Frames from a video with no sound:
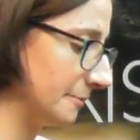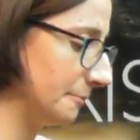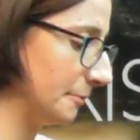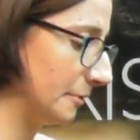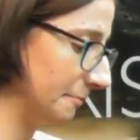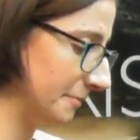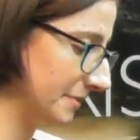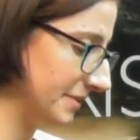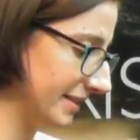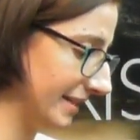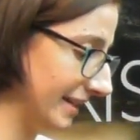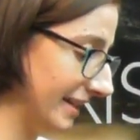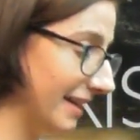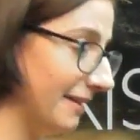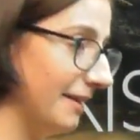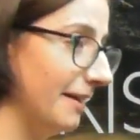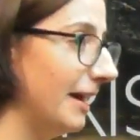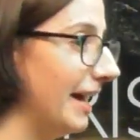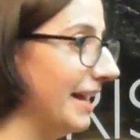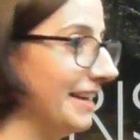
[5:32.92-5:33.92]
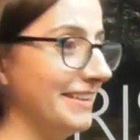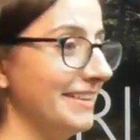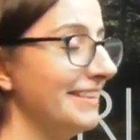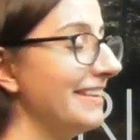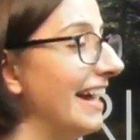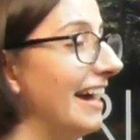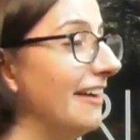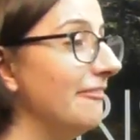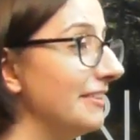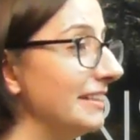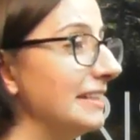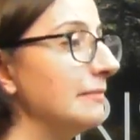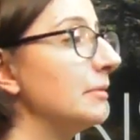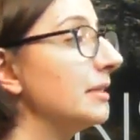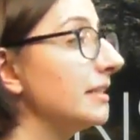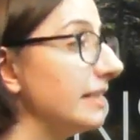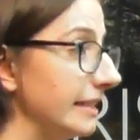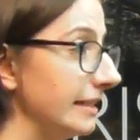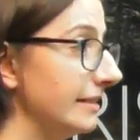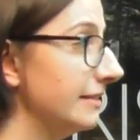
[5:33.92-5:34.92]
property and didn't have any
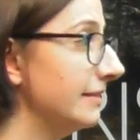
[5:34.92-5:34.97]
money.